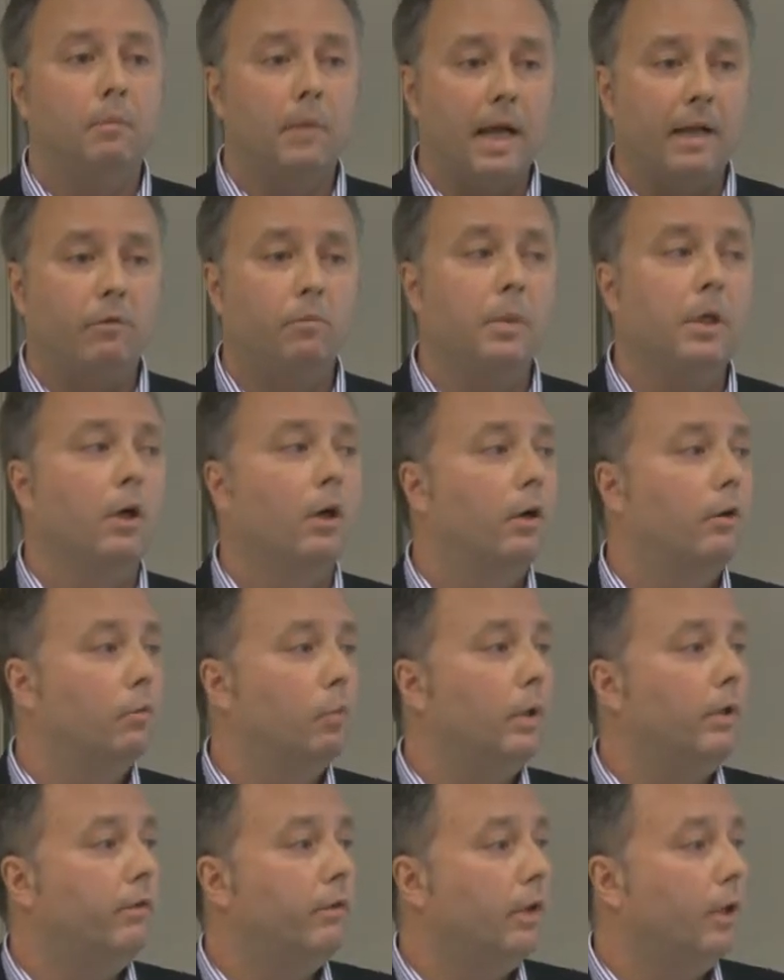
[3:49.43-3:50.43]
That's because
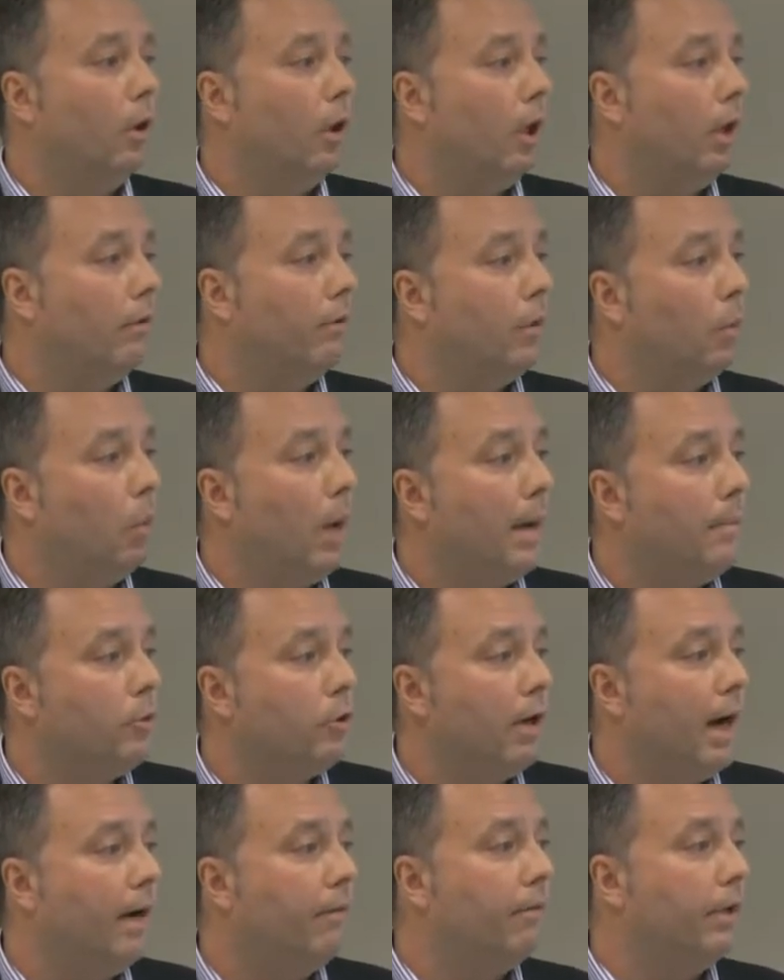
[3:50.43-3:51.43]
we see all of the web
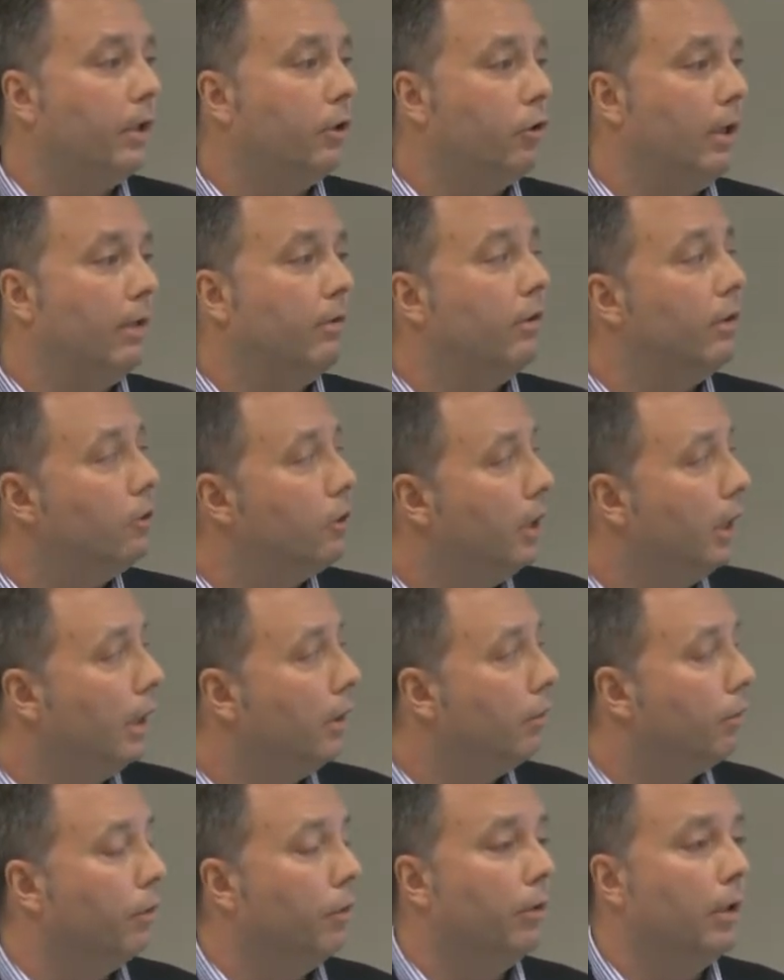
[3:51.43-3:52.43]
traffic
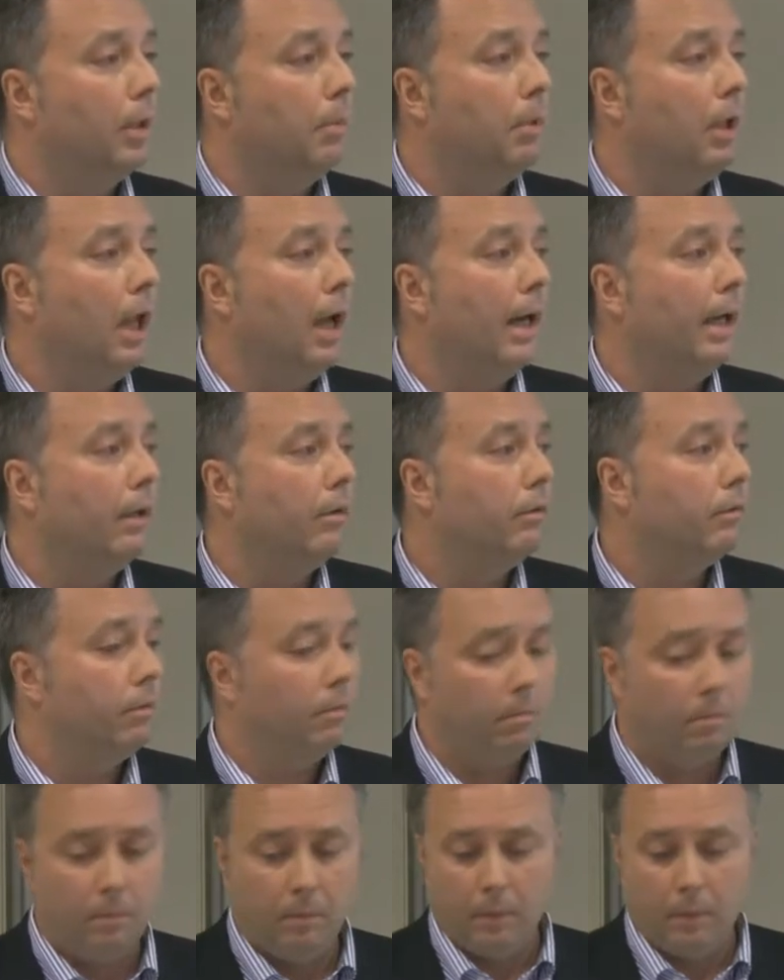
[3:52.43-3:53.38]
transitioning through the appliance.